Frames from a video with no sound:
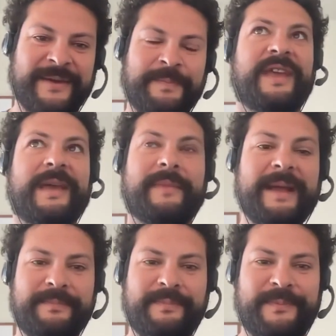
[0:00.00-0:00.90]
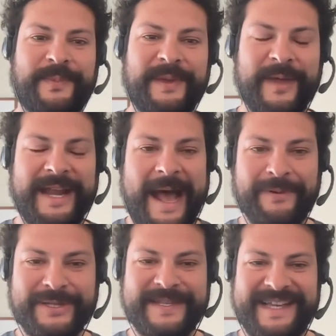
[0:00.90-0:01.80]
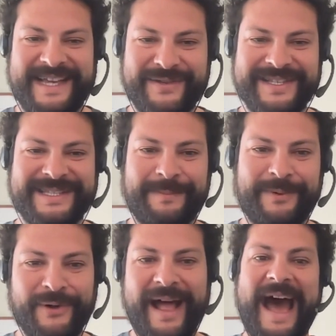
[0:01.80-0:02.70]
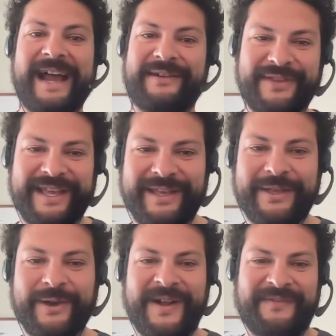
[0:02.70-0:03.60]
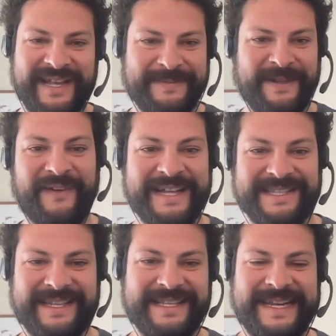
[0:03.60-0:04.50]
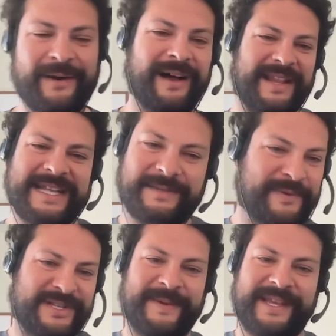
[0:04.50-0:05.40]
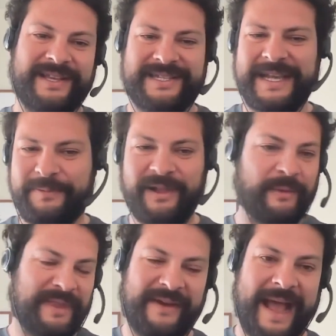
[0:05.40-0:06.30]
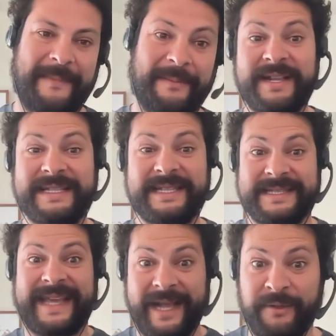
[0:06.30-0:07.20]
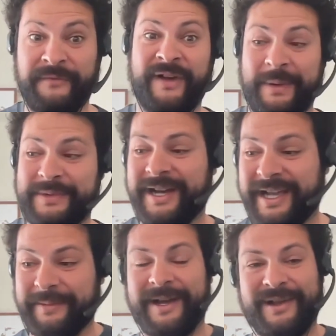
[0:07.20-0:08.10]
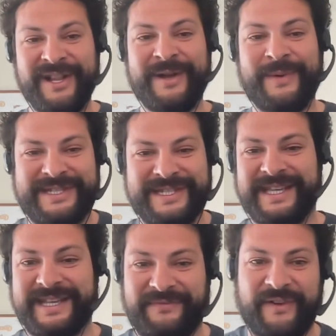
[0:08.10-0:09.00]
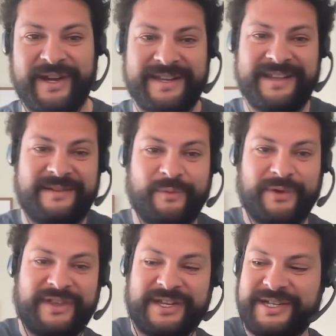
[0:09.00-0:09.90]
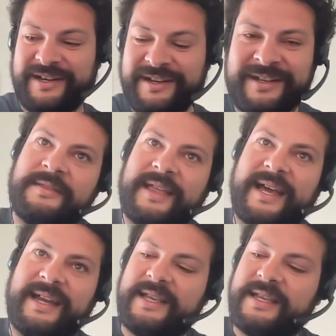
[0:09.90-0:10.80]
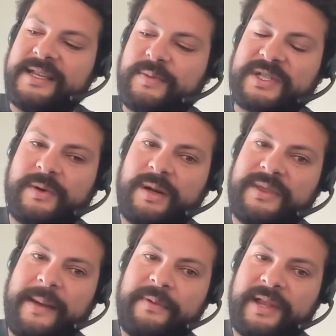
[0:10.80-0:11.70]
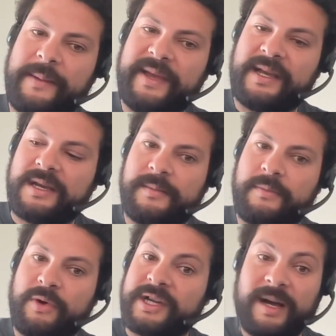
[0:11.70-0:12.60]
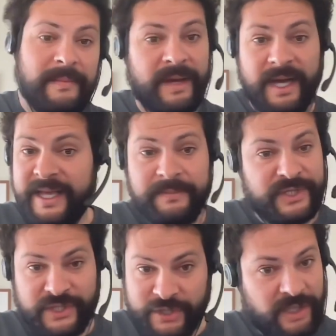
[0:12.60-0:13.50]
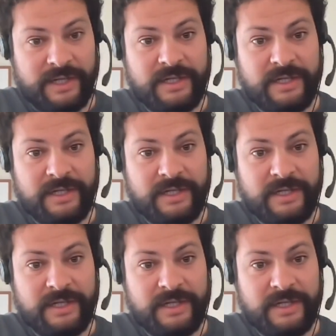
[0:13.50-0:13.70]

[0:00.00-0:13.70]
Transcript: it might be in Apple's best interest to pull out of the EU if they expect fines like this. Now, that's pure speculation. That probably will never happen, but that's the scale of the fine we're talking about, which I just think is funny and worth touching on. That is what's going on with Apple and Epic. More to come, I am sure.